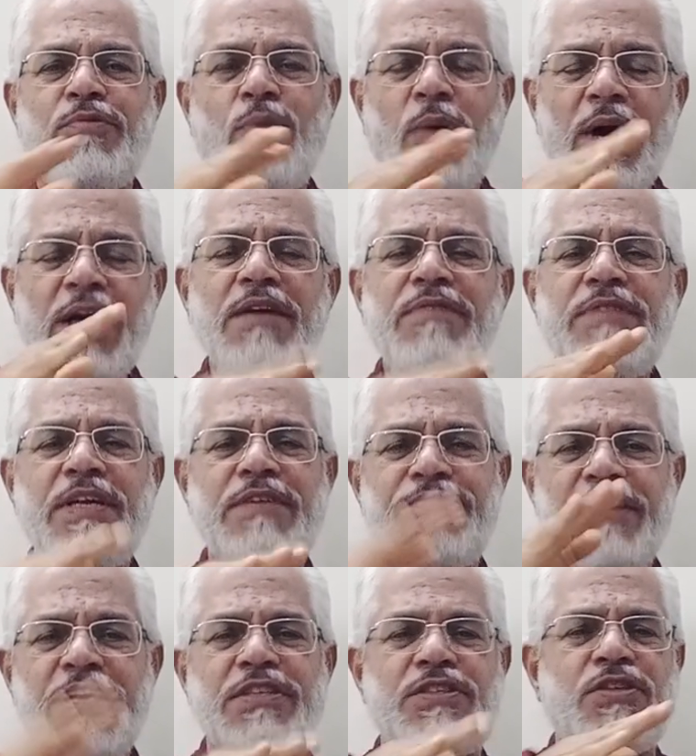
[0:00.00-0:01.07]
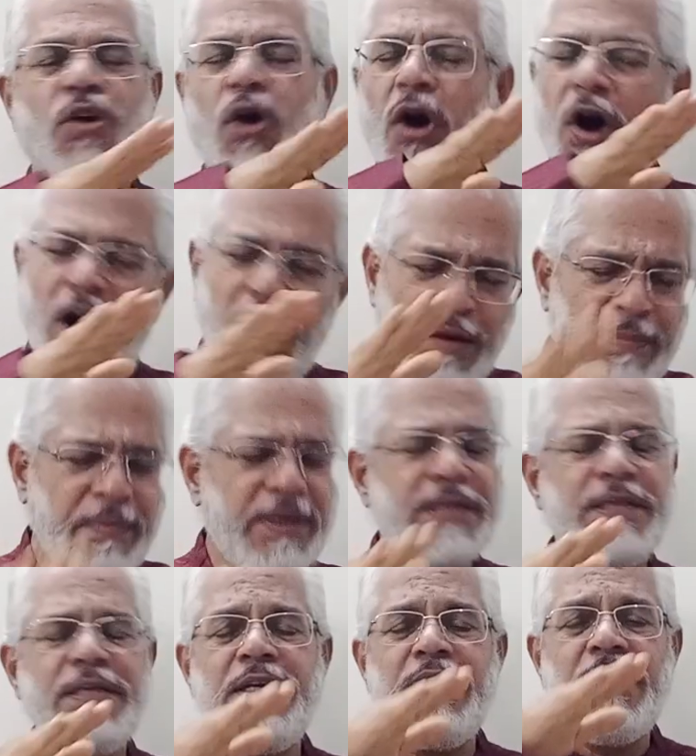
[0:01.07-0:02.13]
one of the first
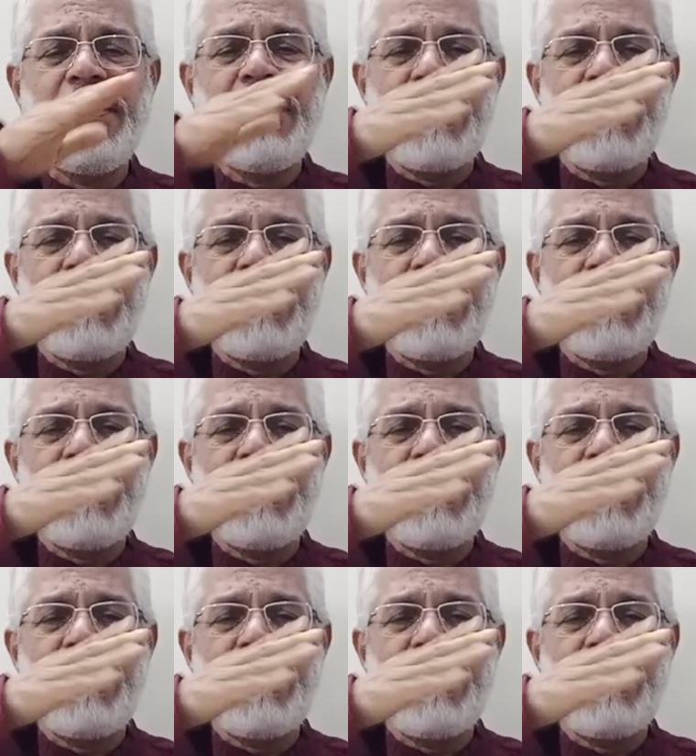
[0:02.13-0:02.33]
common